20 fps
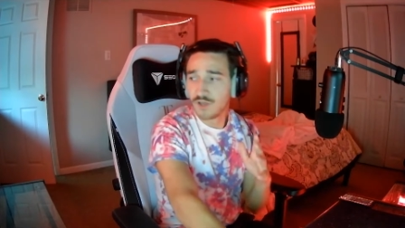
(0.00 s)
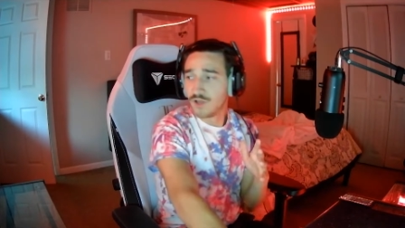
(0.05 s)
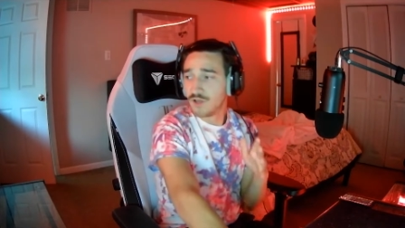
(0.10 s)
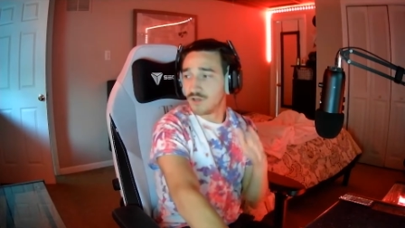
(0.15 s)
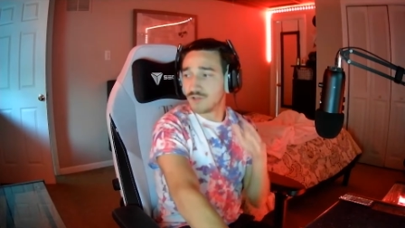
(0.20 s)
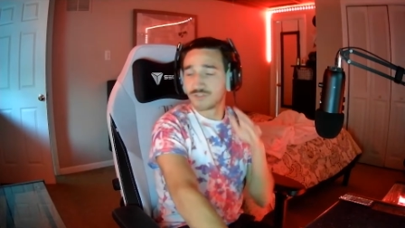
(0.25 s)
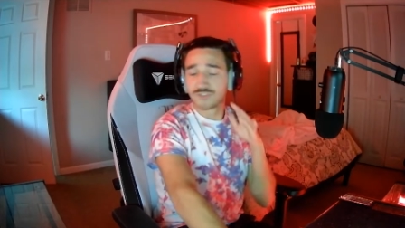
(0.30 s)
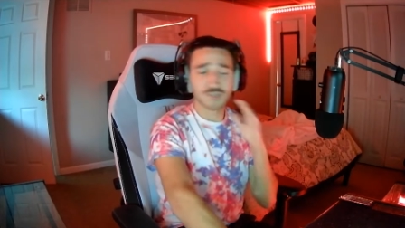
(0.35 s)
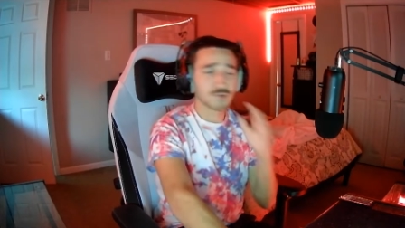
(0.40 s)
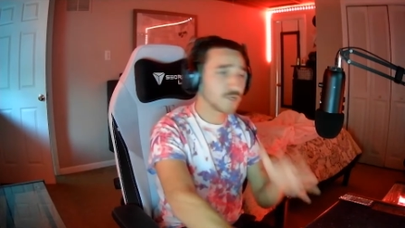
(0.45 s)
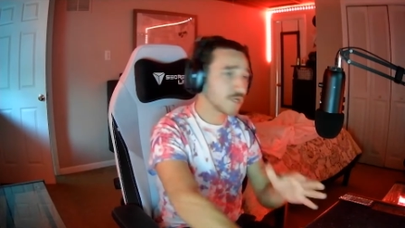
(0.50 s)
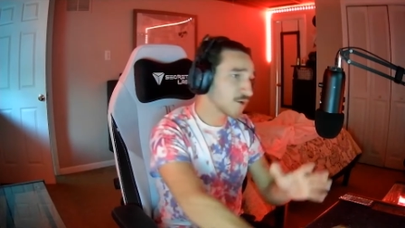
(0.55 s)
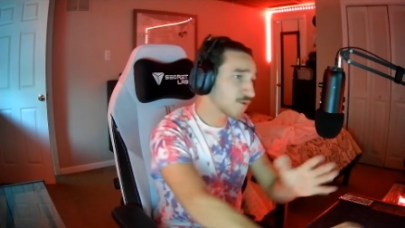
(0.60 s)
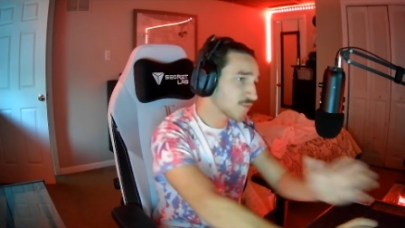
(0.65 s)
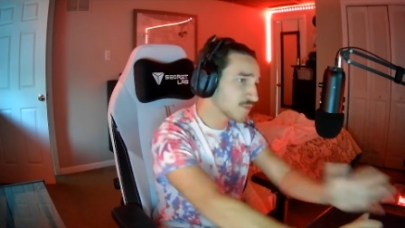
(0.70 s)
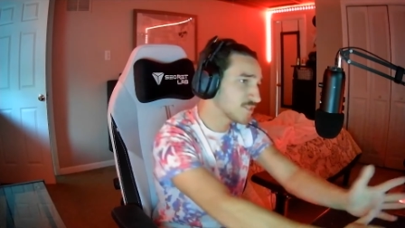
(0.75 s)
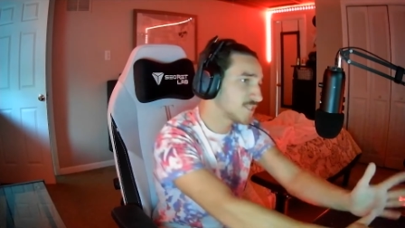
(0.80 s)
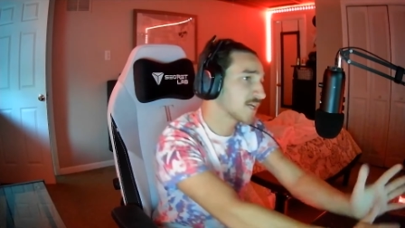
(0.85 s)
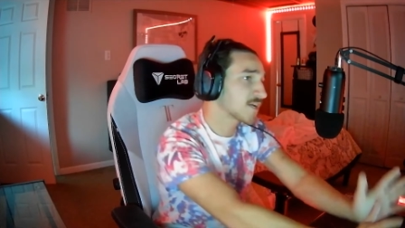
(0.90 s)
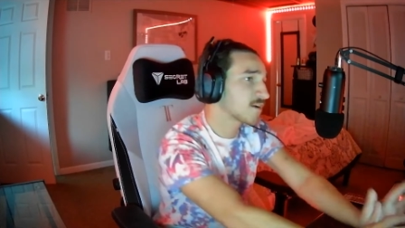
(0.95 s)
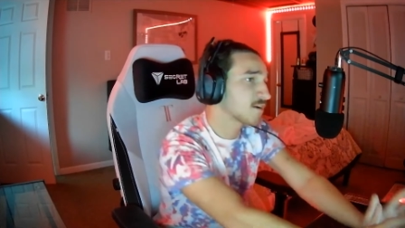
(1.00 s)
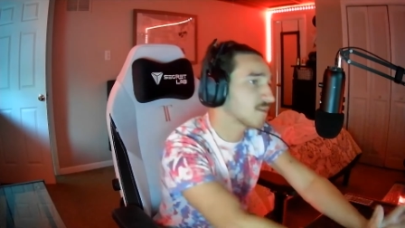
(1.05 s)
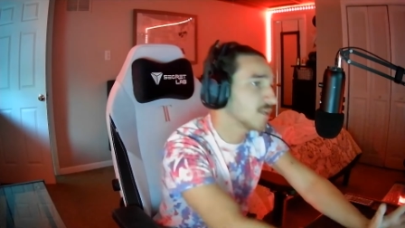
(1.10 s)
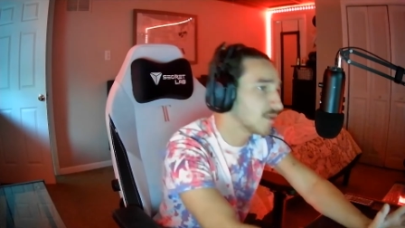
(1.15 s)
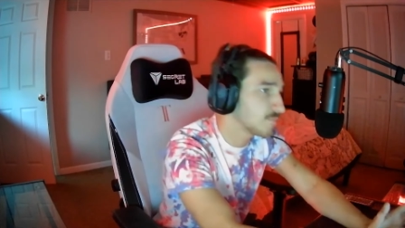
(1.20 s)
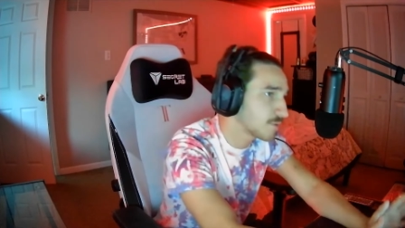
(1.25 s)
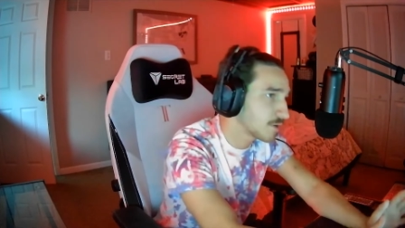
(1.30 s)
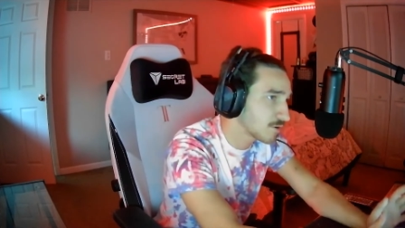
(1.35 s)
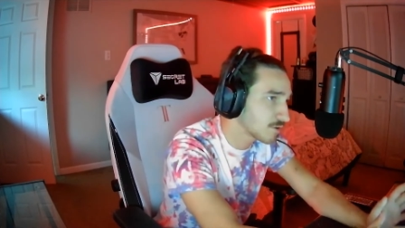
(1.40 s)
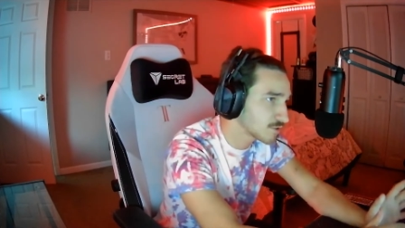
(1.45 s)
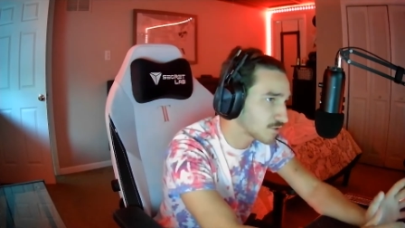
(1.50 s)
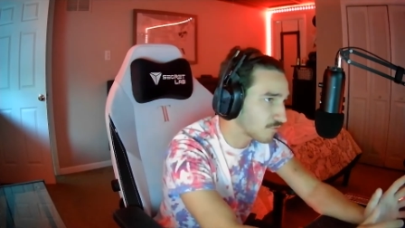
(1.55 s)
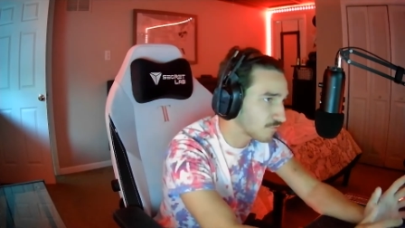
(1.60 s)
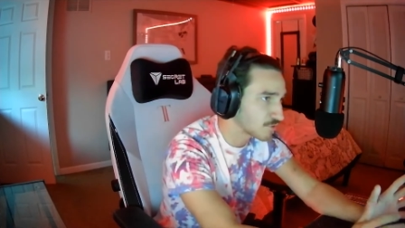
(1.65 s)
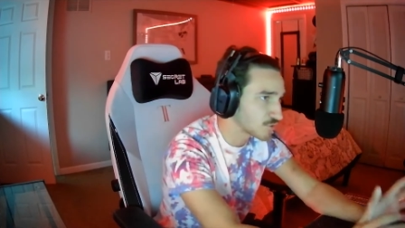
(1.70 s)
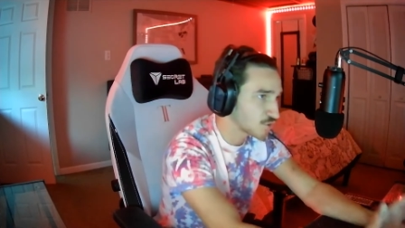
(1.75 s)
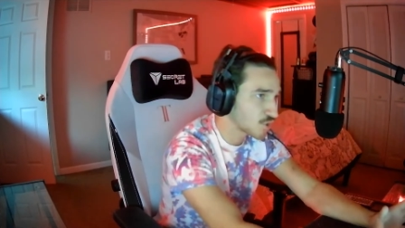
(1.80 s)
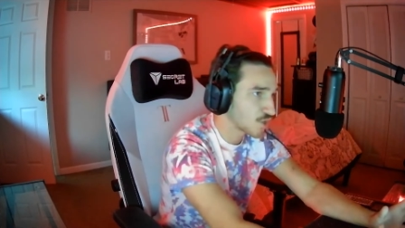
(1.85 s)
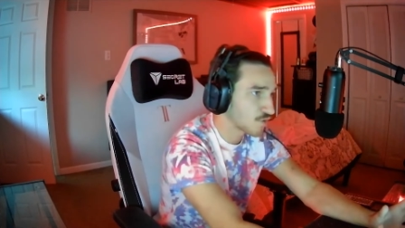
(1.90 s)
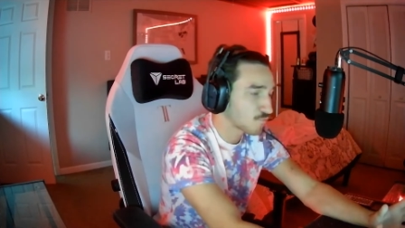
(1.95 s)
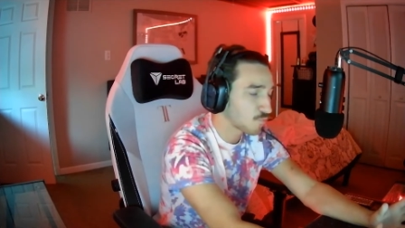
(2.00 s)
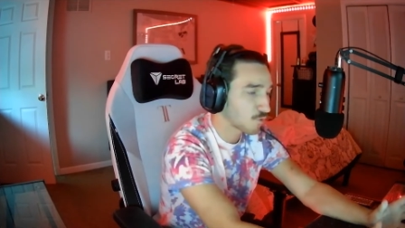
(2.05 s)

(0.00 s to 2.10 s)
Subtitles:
So here in the second clip, here it's on reserve.